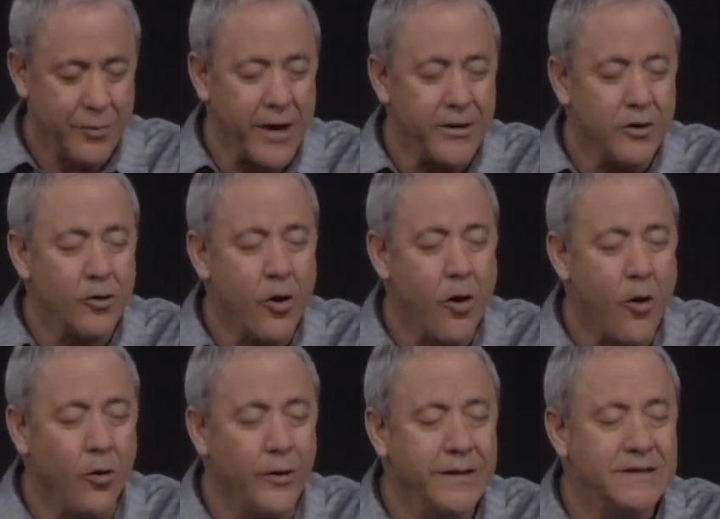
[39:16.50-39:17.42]
By your
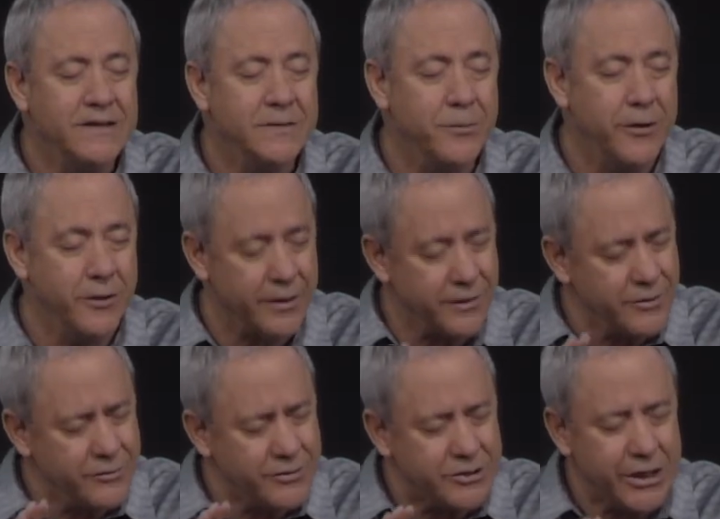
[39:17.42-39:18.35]
Holy Spirit,
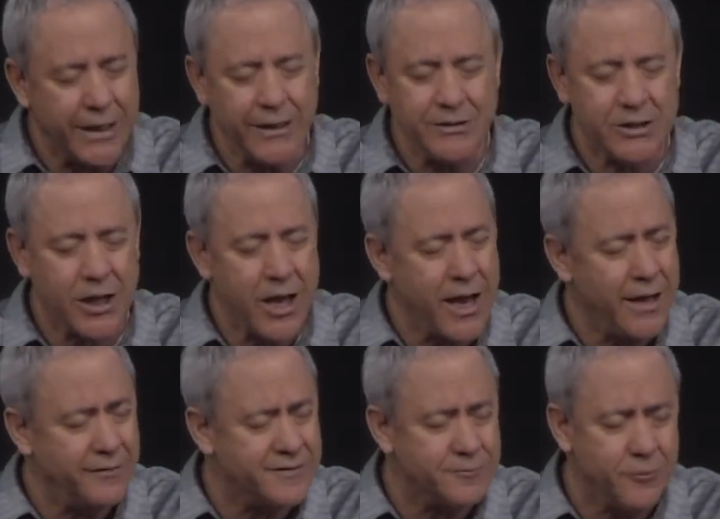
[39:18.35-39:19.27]
you change
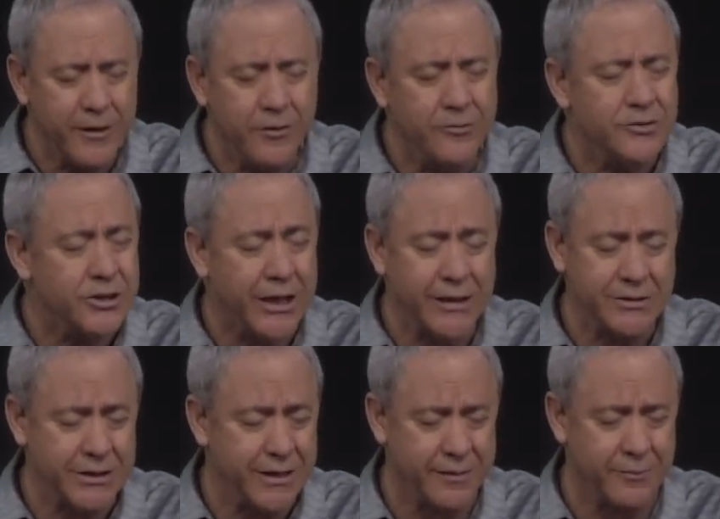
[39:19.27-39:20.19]
lives. We don't
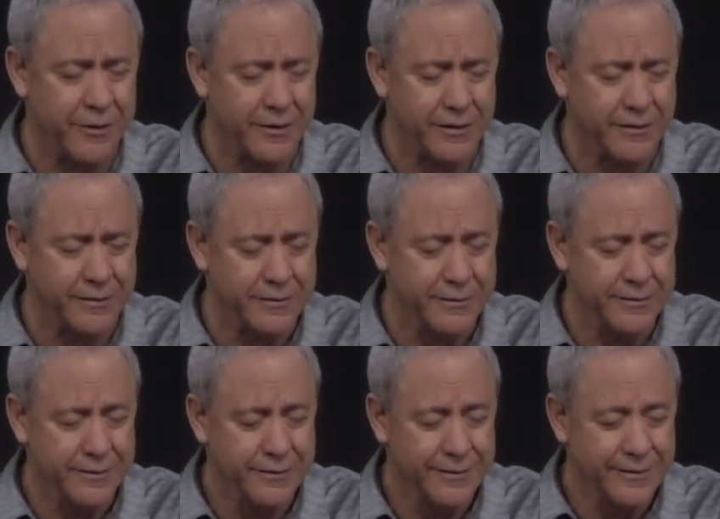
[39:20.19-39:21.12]
change anybody.
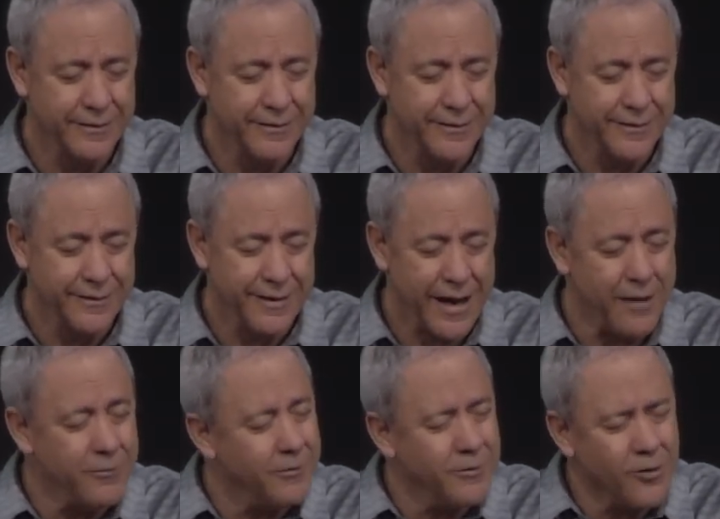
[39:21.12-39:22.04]

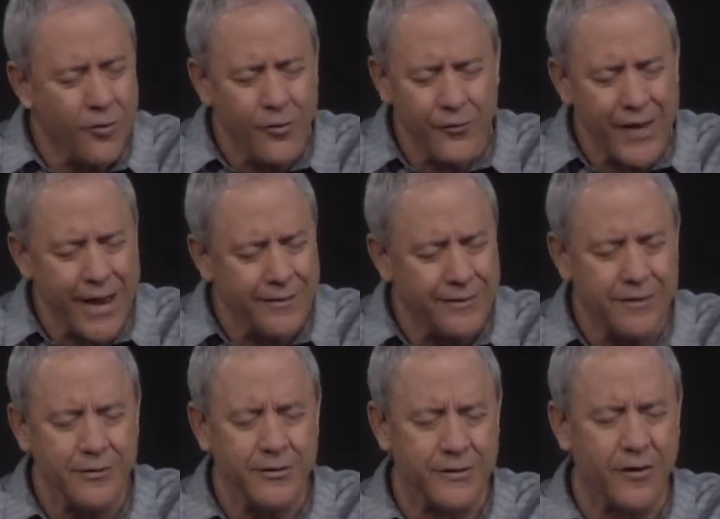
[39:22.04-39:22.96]
And we would hold that
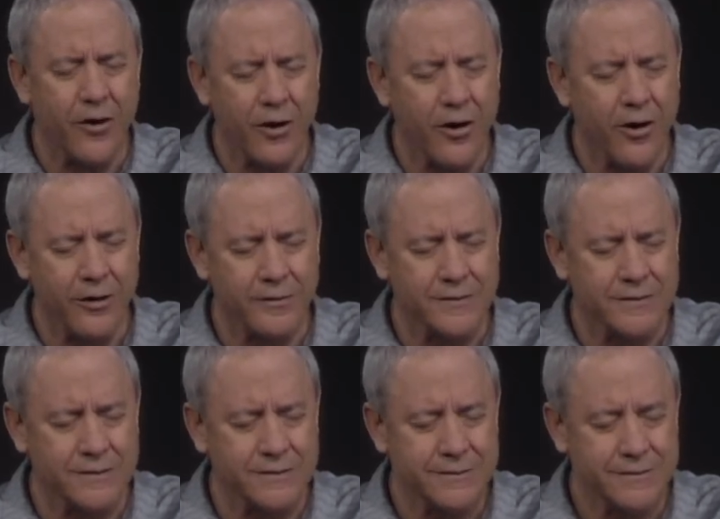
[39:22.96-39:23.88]
dear to our
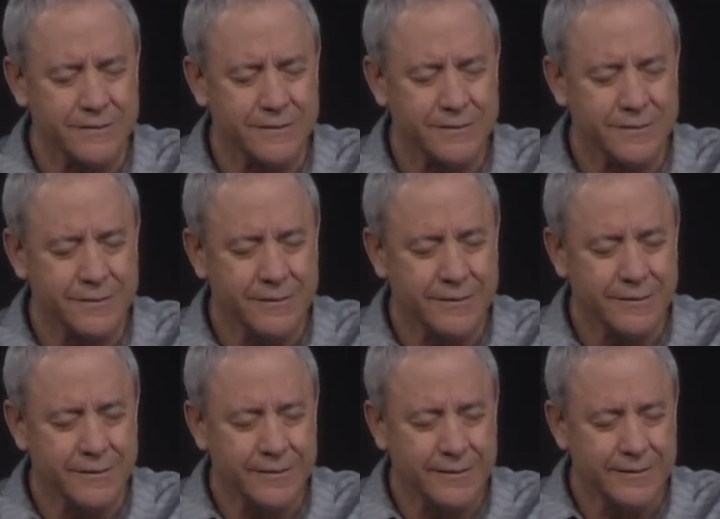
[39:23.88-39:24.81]
hearts.
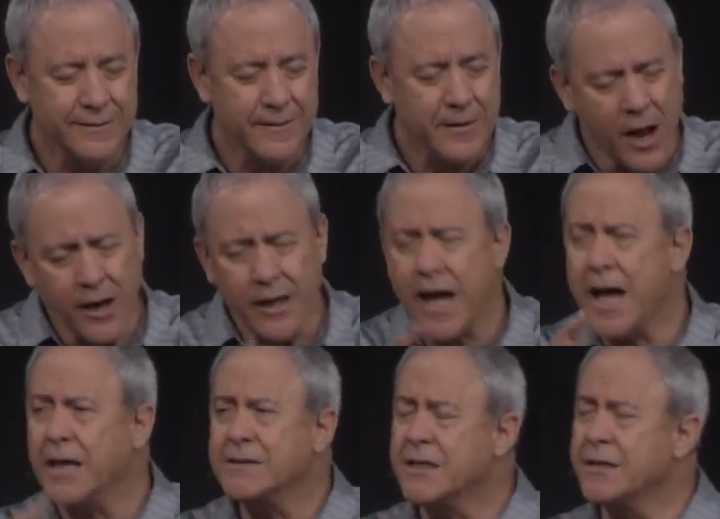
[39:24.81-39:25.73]
Now, I'm going to
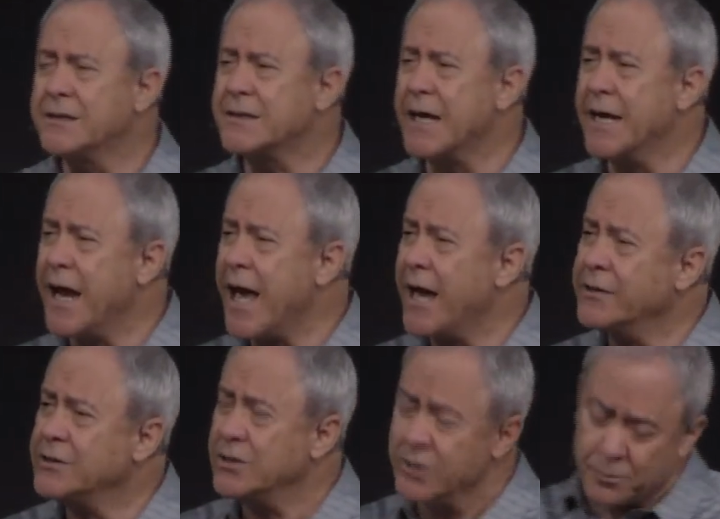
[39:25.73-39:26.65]
ask you to stay in an
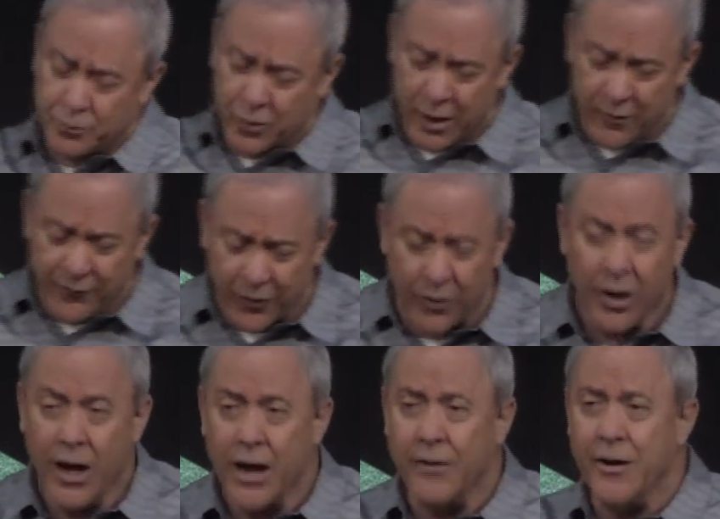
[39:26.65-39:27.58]
attitude of prayer
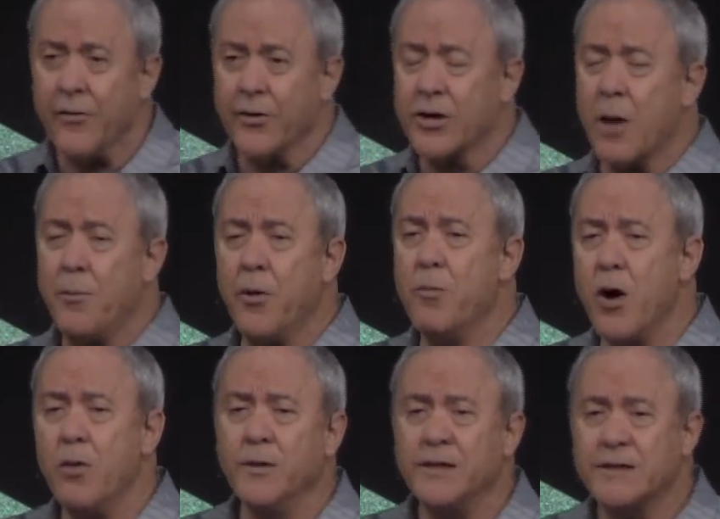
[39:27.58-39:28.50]
for another couple
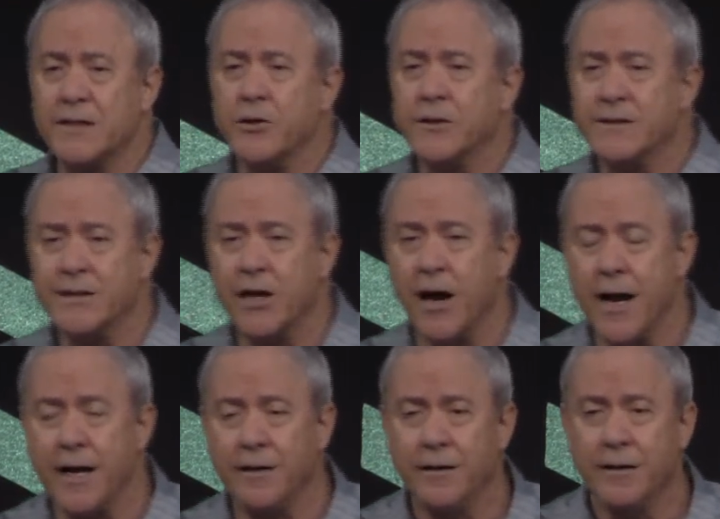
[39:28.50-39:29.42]
moments here
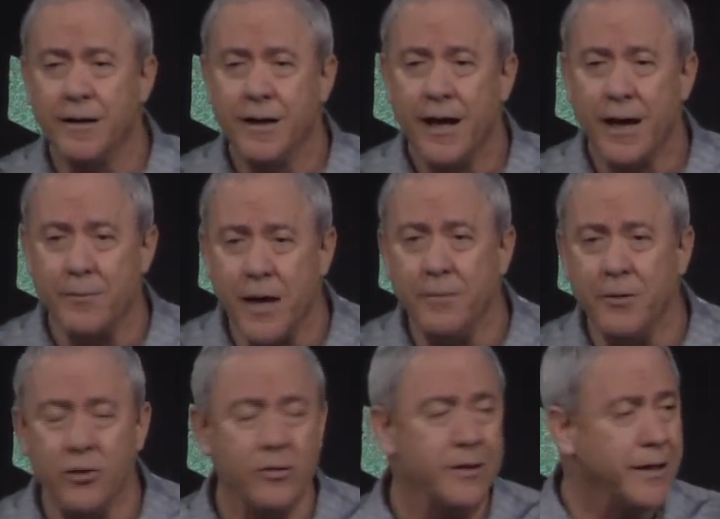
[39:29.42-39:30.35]
tonight. And
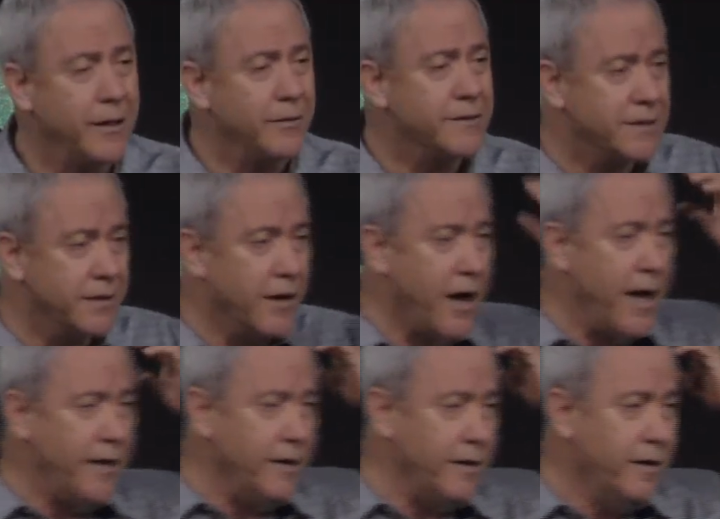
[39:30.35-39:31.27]
maybe you're here
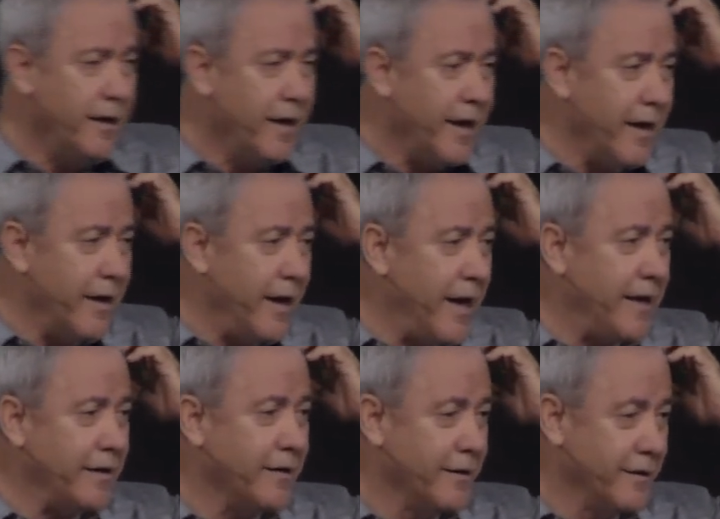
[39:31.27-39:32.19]
tonight, and, and
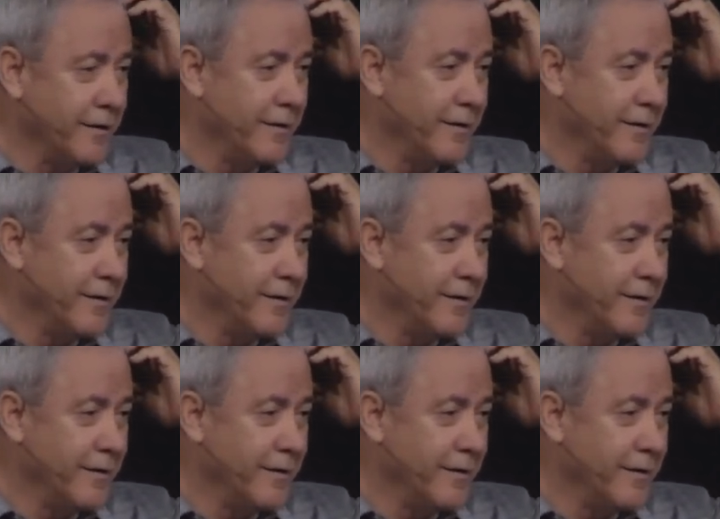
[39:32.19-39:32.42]
hey,